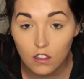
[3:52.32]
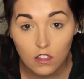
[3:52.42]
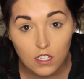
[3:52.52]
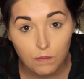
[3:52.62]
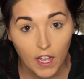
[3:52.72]

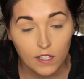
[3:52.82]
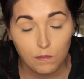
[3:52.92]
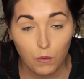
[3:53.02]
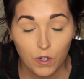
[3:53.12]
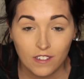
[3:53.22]
looked past
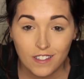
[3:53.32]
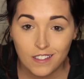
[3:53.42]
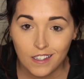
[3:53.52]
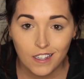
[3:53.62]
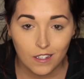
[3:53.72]
my weirdness because
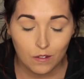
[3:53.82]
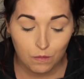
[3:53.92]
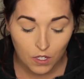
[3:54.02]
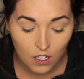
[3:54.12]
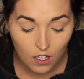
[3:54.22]
I
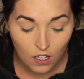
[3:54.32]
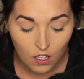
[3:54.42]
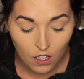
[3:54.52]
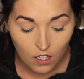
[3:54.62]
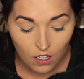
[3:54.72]
am
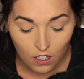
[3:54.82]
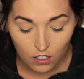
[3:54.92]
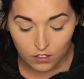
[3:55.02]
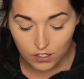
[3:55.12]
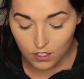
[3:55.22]

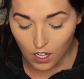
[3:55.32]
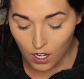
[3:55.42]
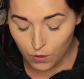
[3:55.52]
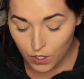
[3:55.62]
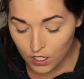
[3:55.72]
a little
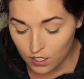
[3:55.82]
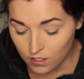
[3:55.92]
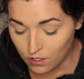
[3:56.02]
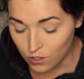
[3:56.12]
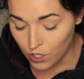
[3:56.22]
awkward and a
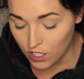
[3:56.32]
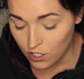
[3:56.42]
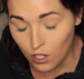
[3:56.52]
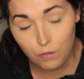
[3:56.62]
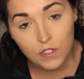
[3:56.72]
little strange.
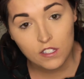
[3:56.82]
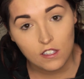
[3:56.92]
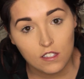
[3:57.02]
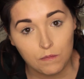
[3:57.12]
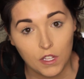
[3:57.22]
No
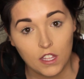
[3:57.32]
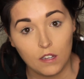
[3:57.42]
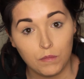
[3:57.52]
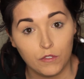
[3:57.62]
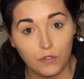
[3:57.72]
princess had been
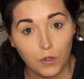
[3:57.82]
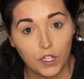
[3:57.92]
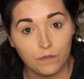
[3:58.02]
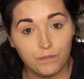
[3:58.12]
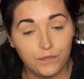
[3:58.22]
that
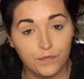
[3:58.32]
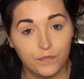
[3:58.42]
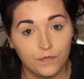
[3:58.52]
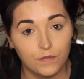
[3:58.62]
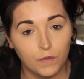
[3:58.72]
before.
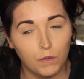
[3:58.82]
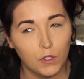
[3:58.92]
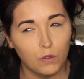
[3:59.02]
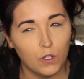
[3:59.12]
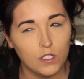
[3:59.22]
I mean,
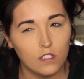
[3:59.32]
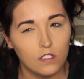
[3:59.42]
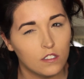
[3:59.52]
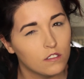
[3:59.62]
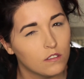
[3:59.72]
Aurora's a little